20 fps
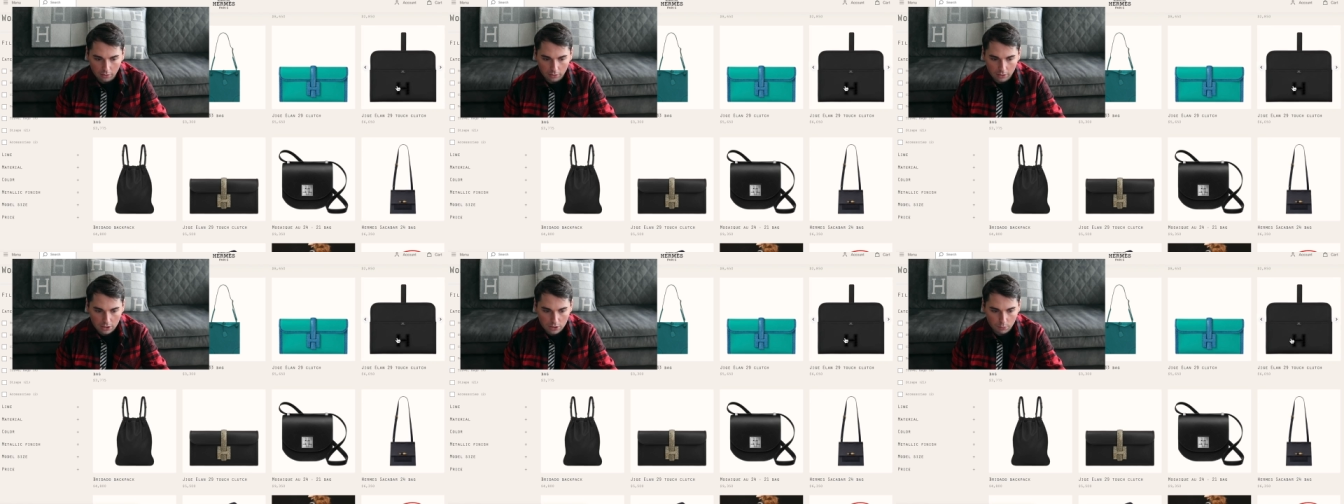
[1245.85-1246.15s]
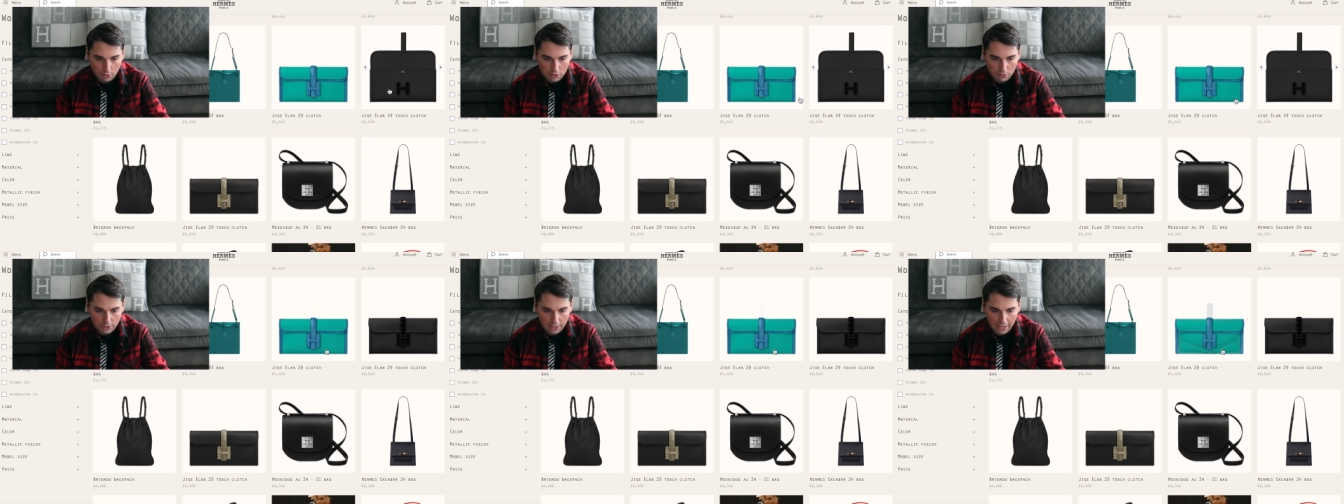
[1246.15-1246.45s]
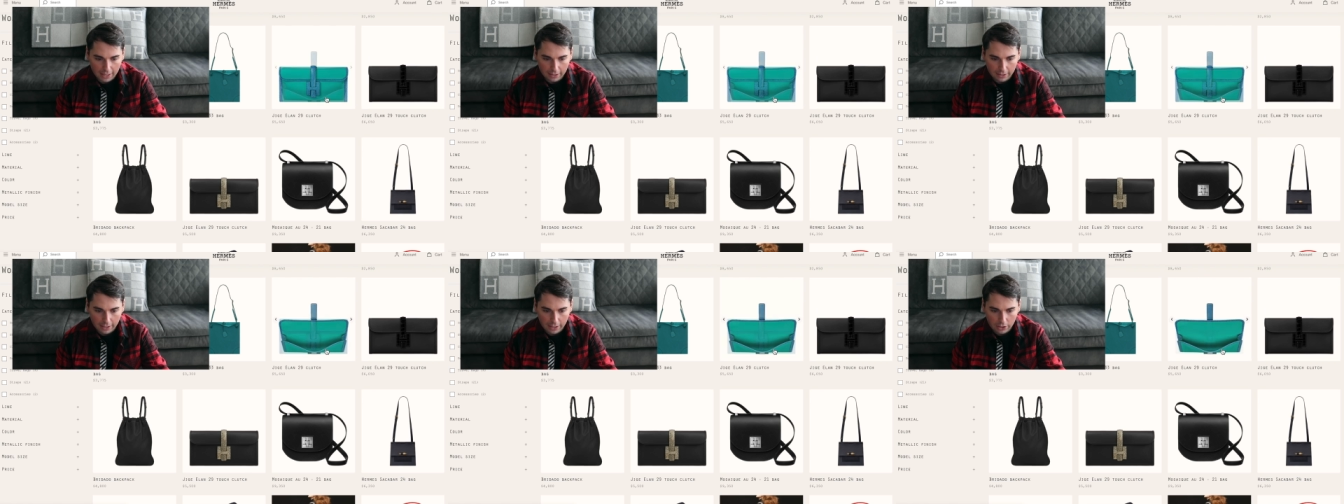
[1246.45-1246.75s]
This one is with
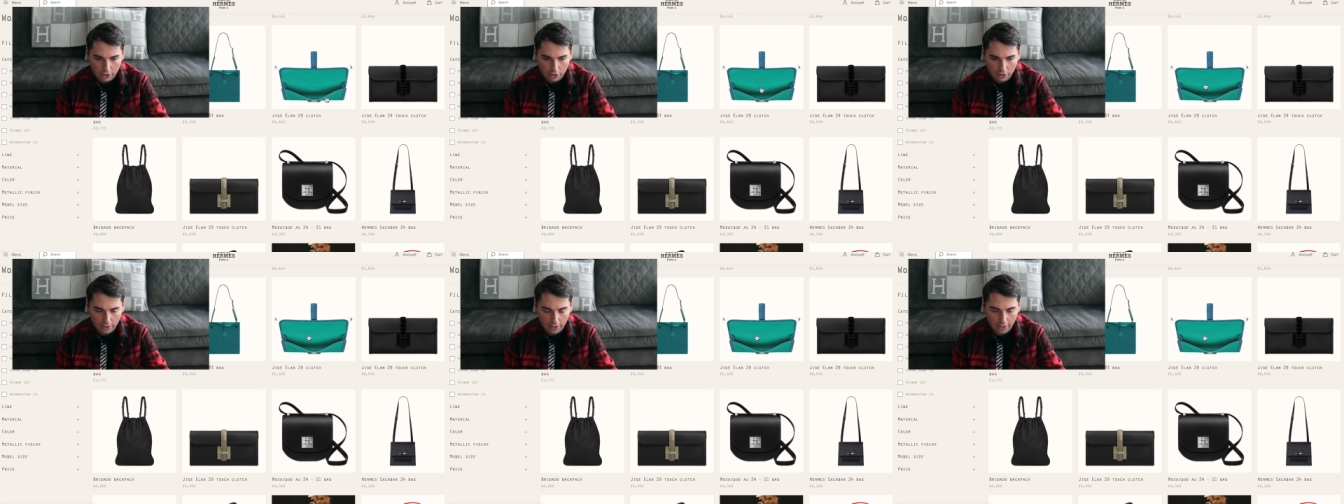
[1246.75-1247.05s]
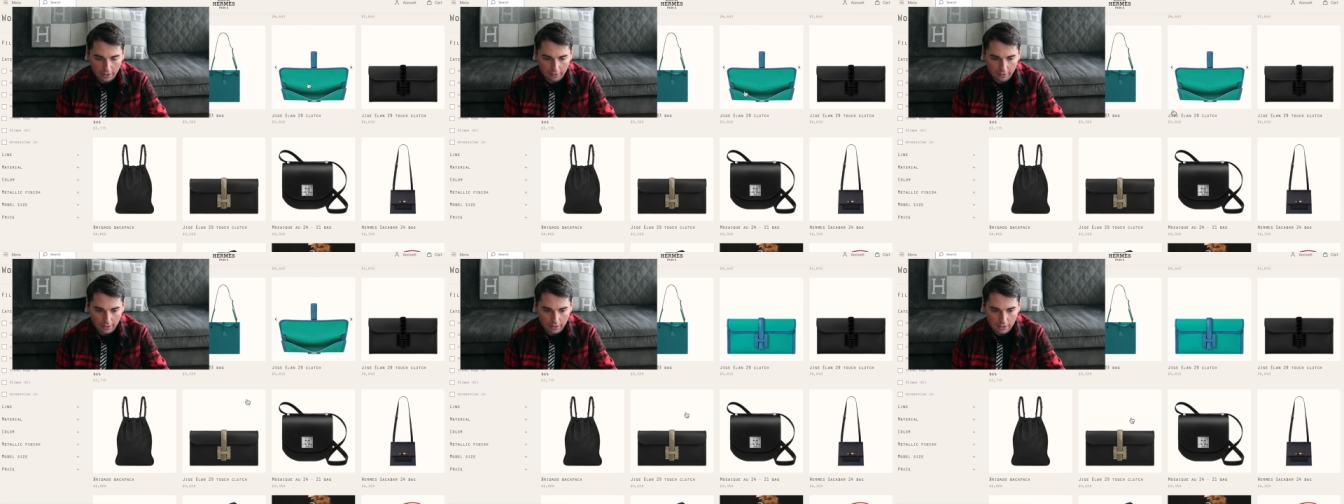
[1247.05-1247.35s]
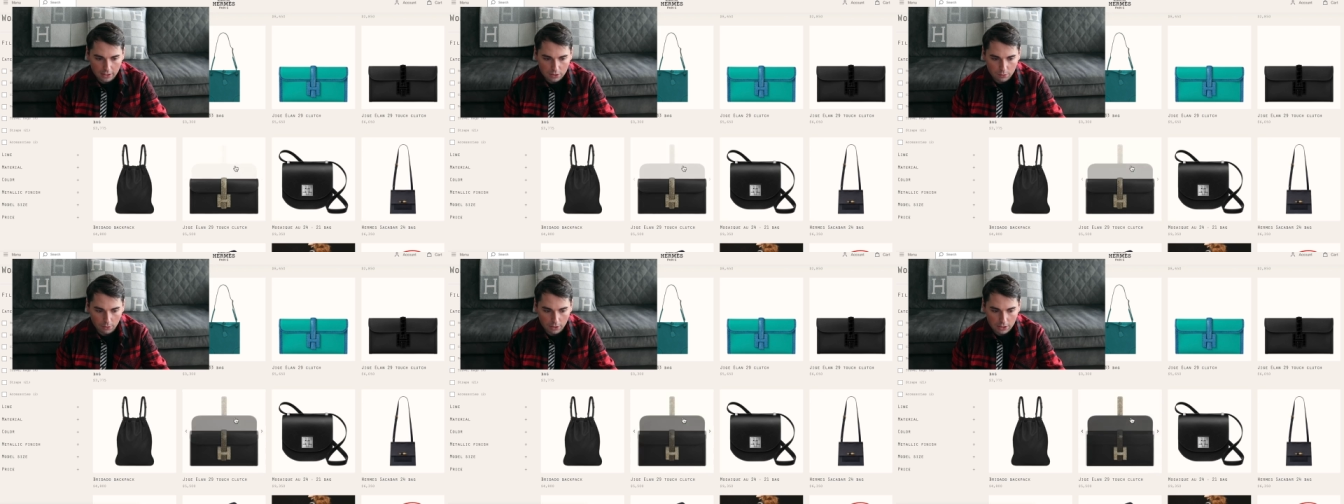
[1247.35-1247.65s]
Alligator and then
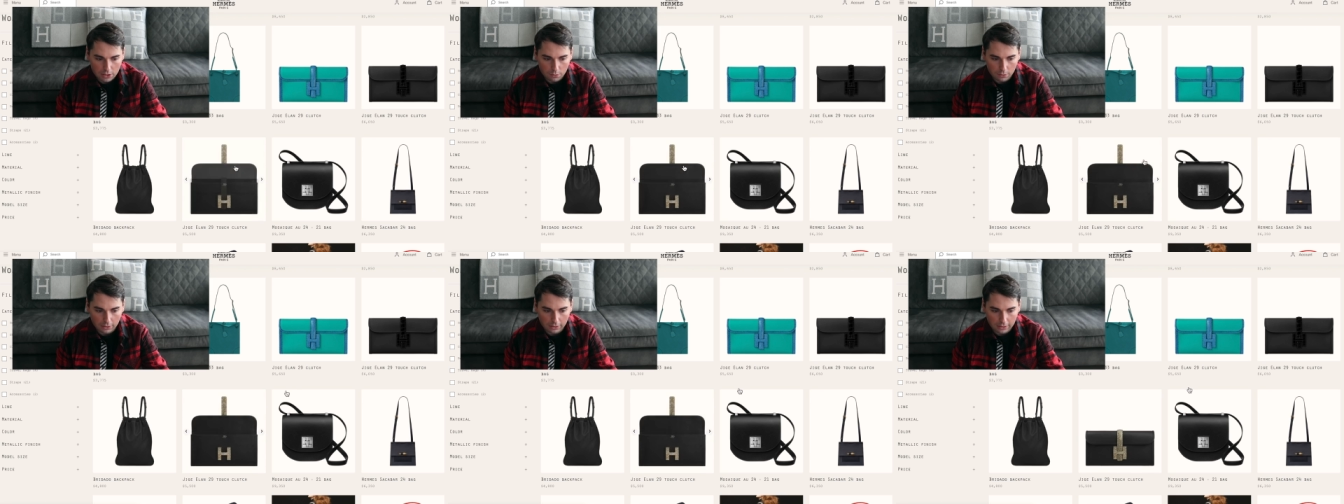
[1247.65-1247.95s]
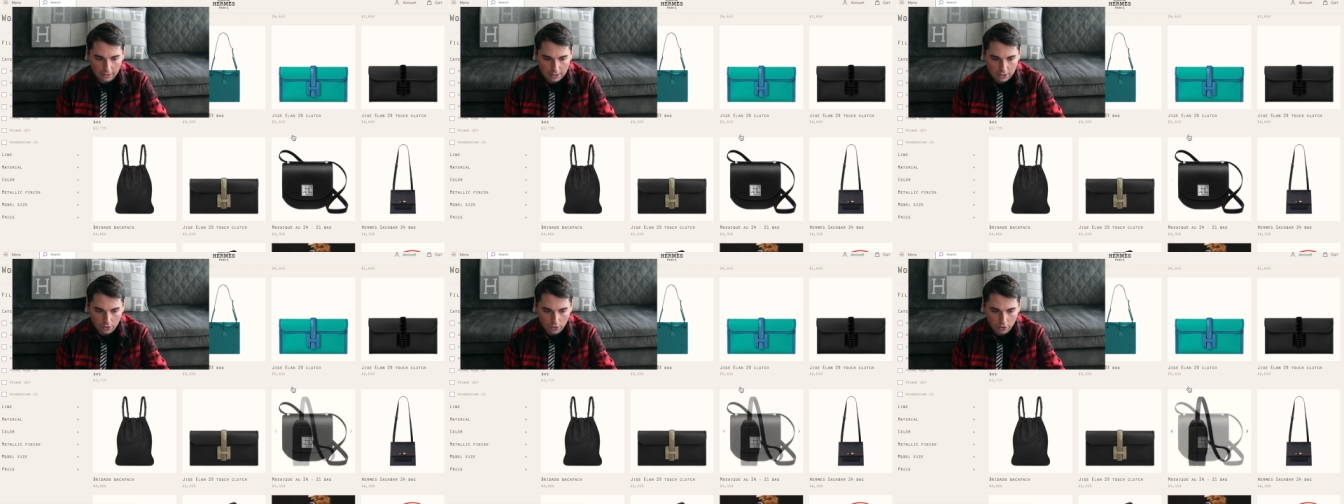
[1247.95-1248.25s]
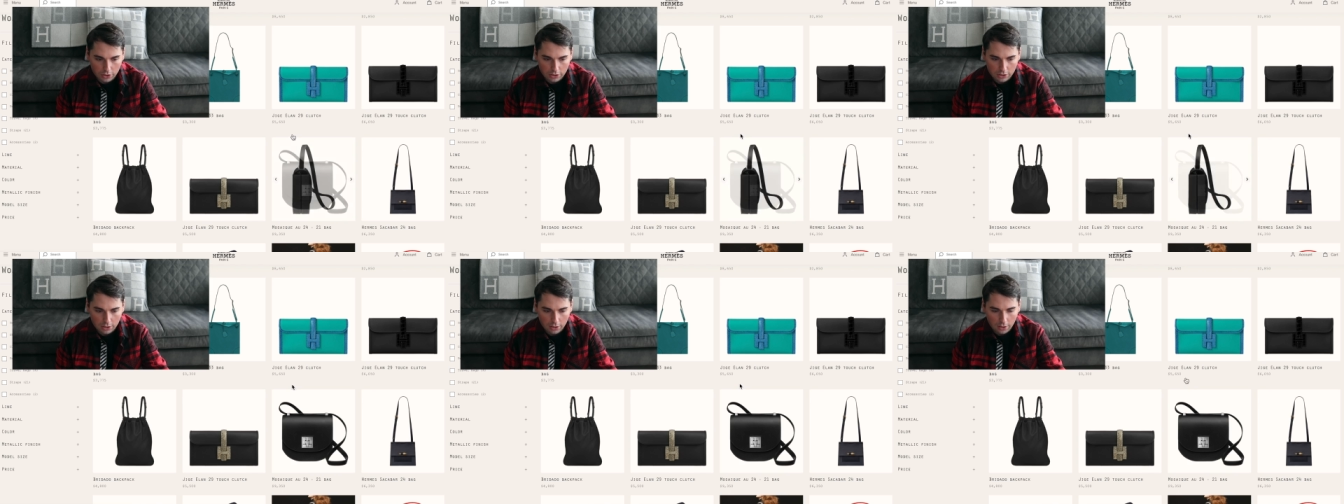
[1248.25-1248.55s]
this one is with
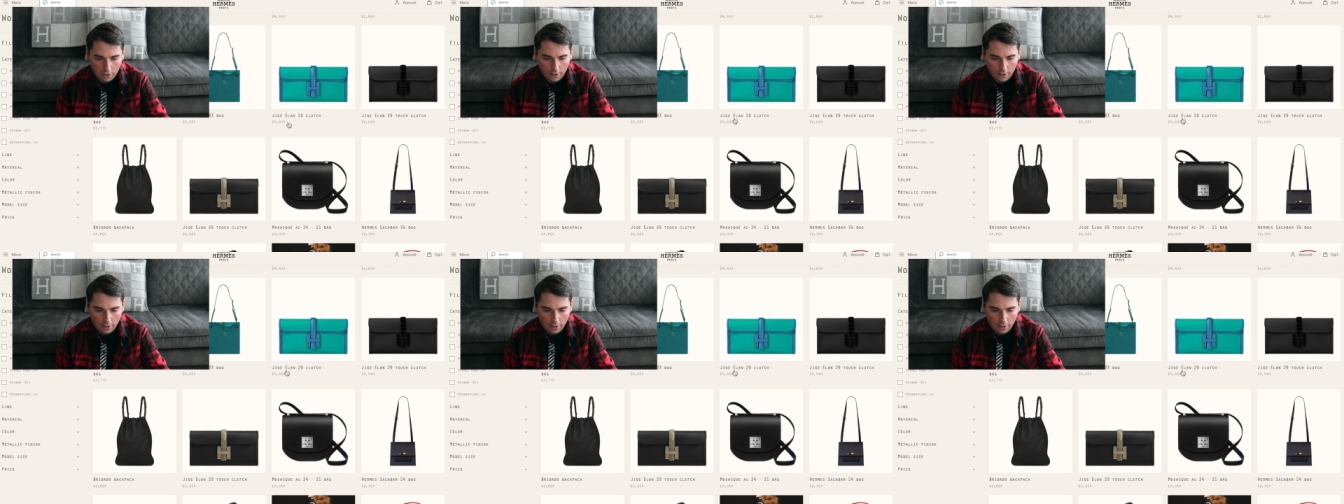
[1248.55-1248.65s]
Lizard.